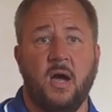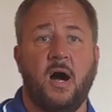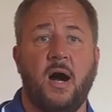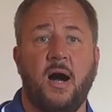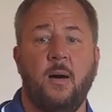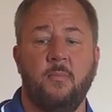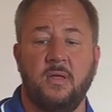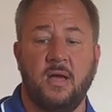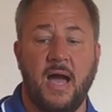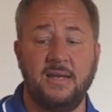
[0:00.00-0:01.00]

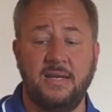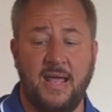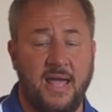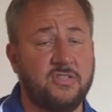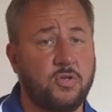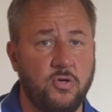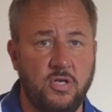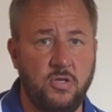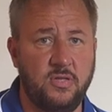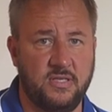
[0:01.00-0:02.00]
I didn't ask her to
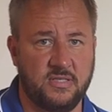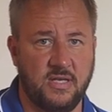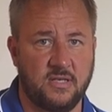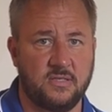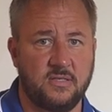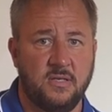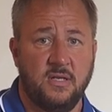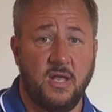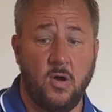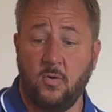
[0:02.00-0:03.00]
do these things.
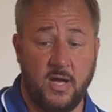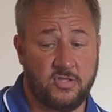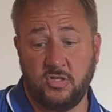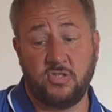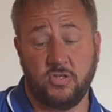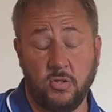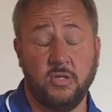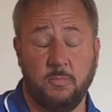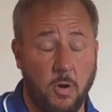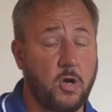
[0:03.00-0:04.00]
Now, I should
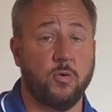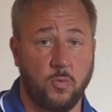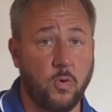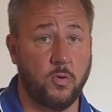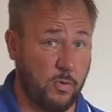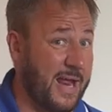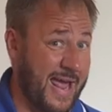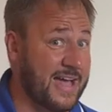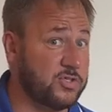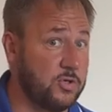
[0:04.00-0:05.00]
certainly mark and reward when I
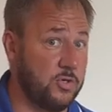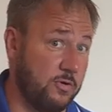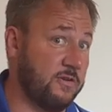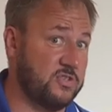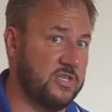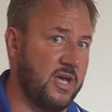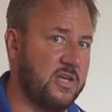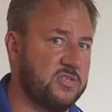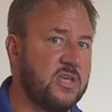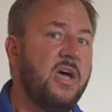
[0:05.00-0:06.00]
ask her to do it if she
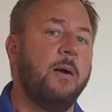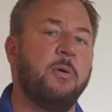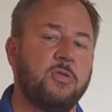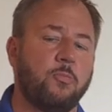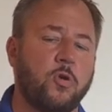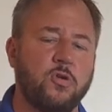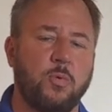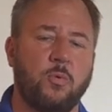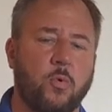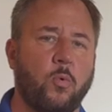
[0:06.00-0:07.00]
does, but the more that
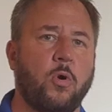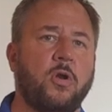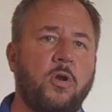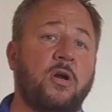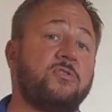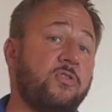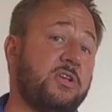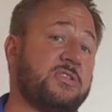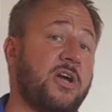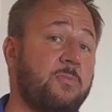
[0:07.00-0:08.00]
we reward our dogs for
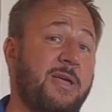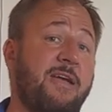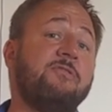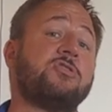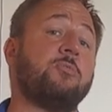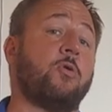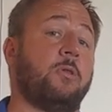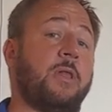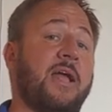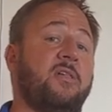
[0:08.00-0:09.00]
desired behaviors, the more
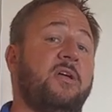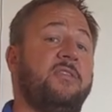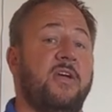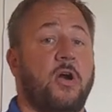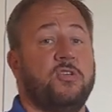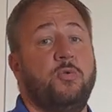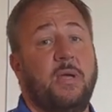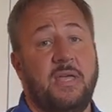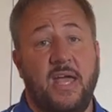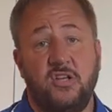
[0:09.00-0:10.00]
likely they are to
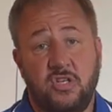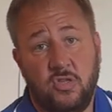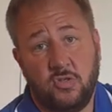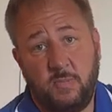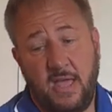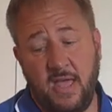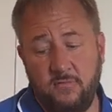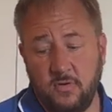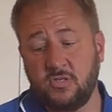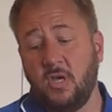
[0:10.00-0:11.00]
engage in those
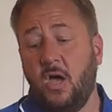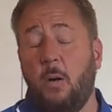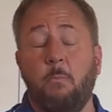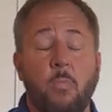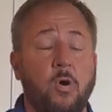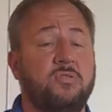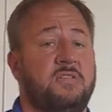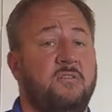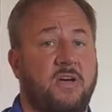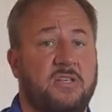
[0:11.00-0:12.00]
behaviors. Most
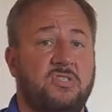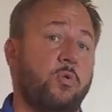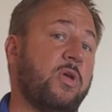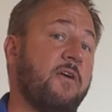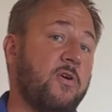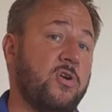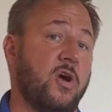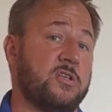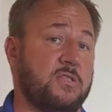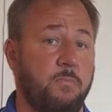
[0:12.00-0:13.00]
of us give our
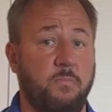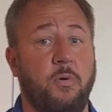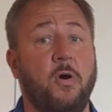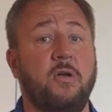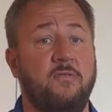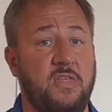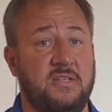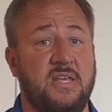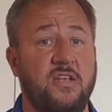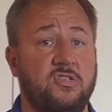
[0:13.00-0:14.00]
dogs the bulk of the
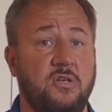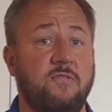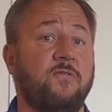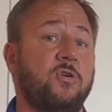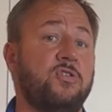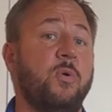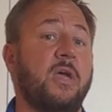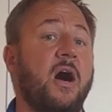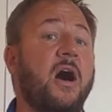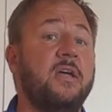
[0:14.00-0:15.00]
attention for
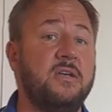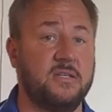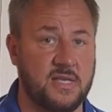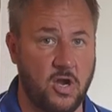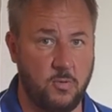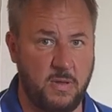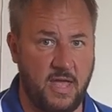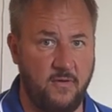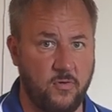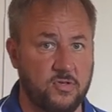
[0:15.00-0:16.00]
doing undesired
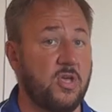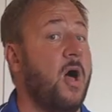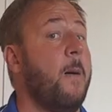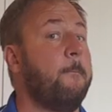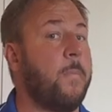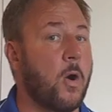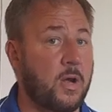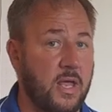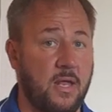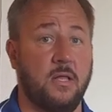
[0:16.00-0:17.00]
behaviors.
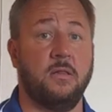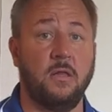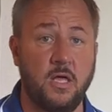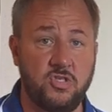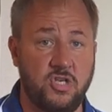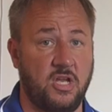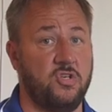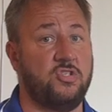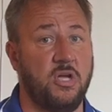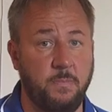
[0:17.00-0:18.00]
Barking, lunging,
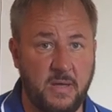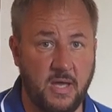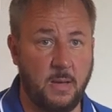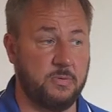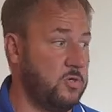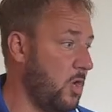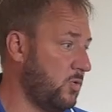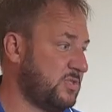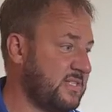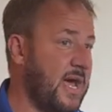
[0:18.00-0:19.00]
jumping up,
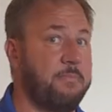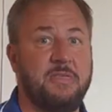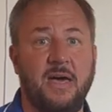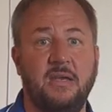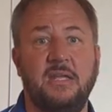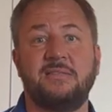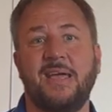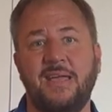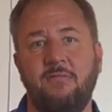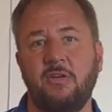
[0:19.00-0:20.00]
no, stop that, is
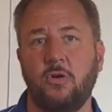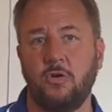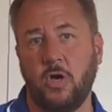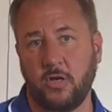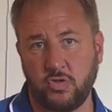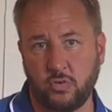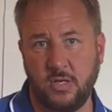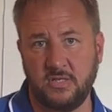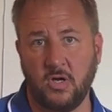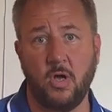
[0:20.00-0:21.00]
like giving your dog a
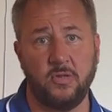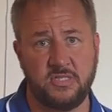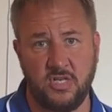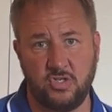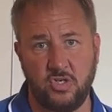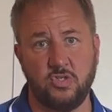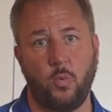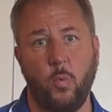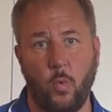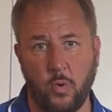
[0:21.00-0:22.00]
treat. All attention is
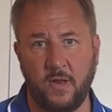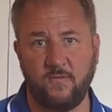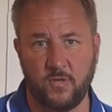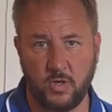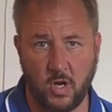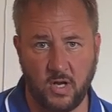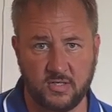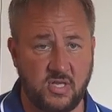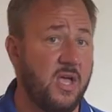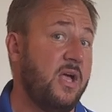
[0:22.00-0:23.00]
rewarding for
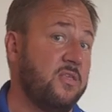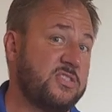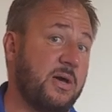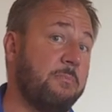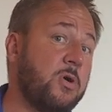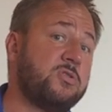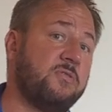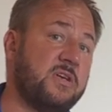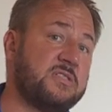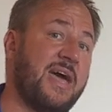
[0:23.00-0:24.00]
dogs. This is how most
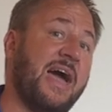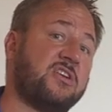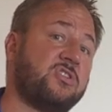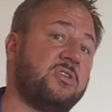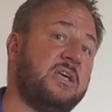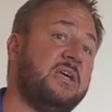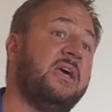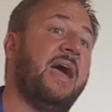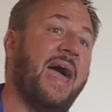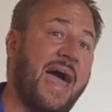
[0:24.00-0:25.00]
of us actually
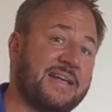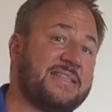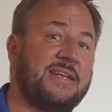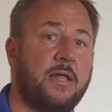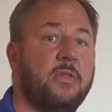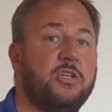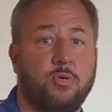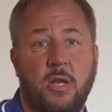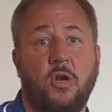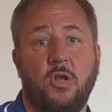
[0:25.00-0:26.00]
accidentally
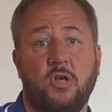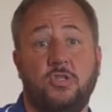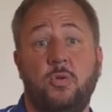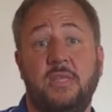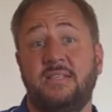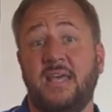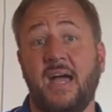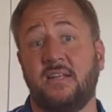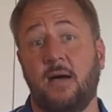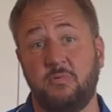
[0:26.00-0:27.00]
train our dogs to do the
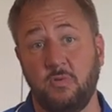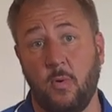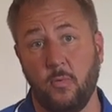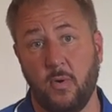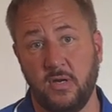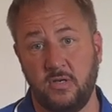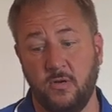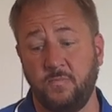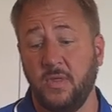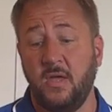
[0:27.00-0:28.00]
exact opposite of what we want to do.